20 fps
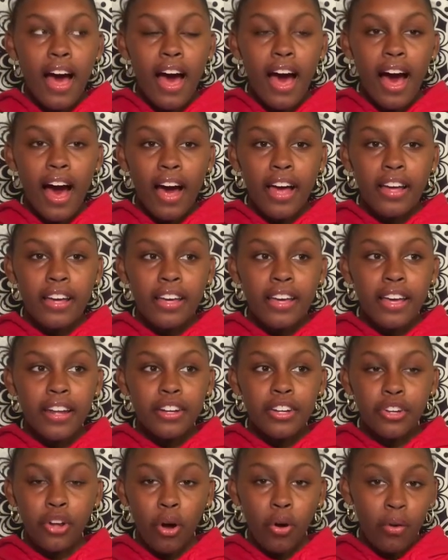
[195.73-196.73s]
I
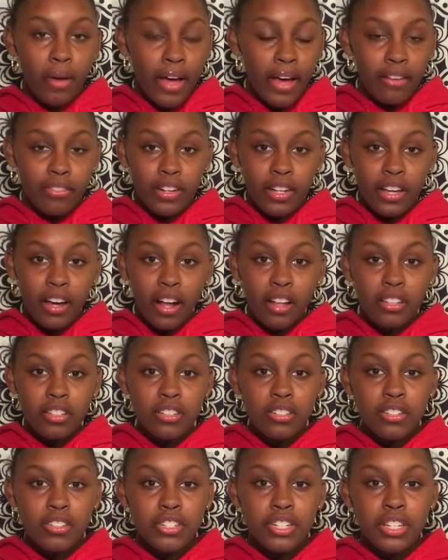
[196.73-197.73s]
don't have any
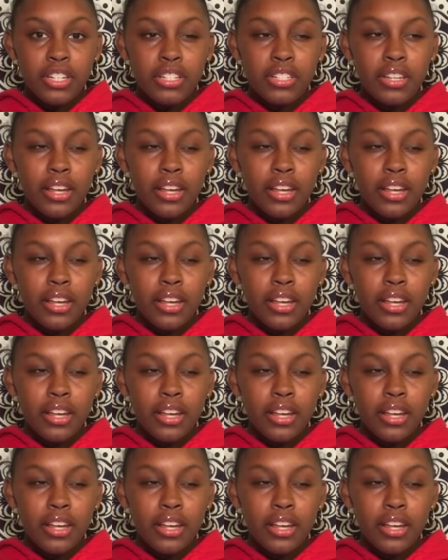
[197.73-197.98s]
Hollister jeans,